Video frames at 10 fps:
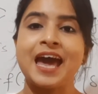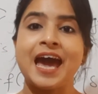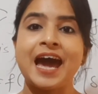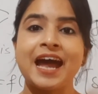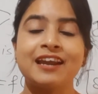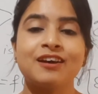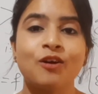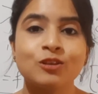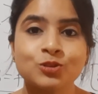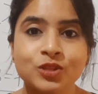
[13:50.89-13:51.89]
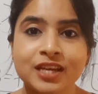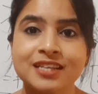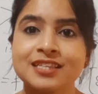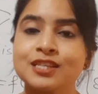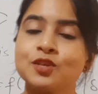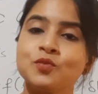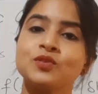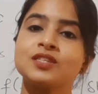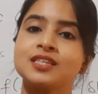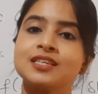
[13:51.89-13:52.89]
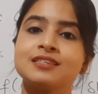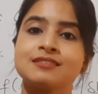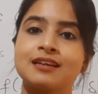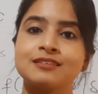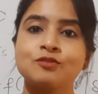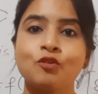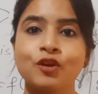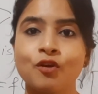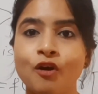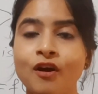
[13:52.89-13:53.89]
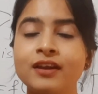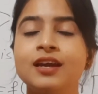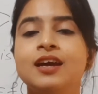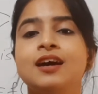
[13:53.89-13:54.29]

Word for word: And also there is a new series that is going on.